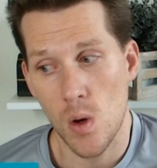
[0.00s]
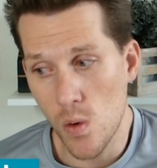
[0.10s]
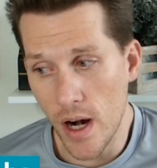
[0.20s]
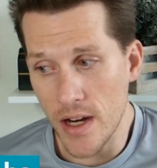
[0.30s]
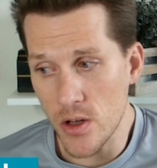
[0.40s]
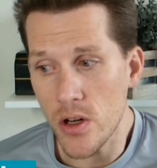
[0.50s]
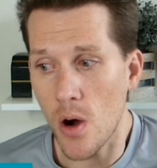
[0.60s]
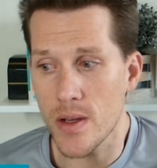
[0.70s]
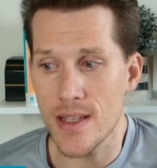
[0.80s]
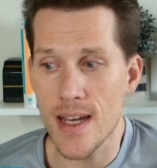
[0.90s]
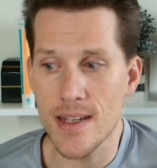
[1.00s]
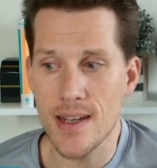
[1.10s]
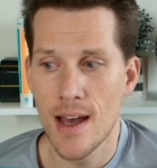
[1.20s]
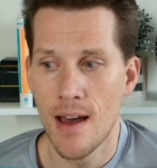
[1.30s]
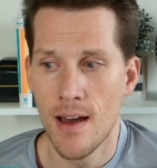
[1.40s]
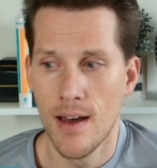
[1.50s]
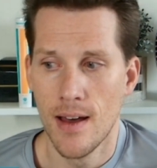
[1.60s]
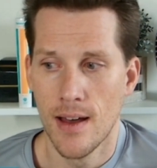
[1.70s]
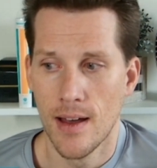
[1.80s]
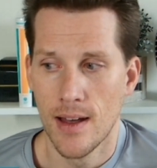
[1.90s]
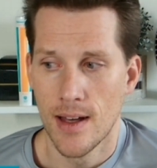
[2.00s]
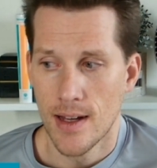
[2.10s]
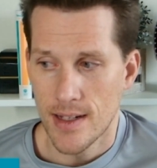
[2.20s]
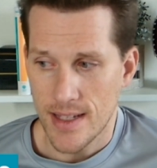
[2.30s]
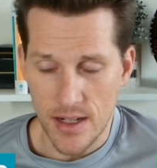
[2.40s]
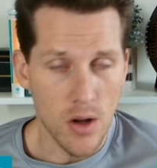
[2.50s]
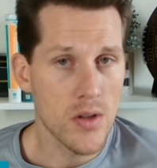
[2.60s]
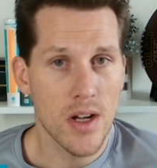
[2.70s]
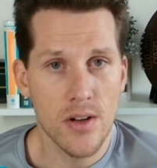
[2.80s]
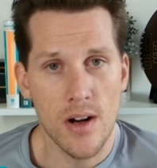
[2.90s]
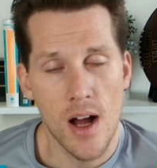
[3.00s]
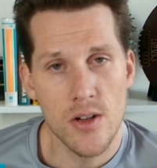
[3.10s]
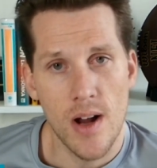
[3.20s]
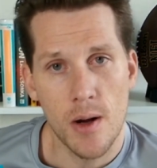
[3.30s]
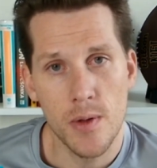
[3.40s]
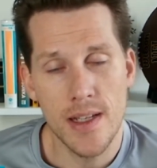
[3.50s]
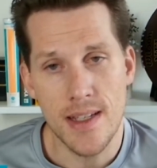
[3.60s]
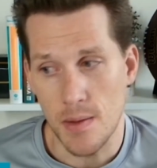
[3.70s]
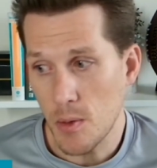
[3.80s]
What I do know is this: Tindall's under contract with the team.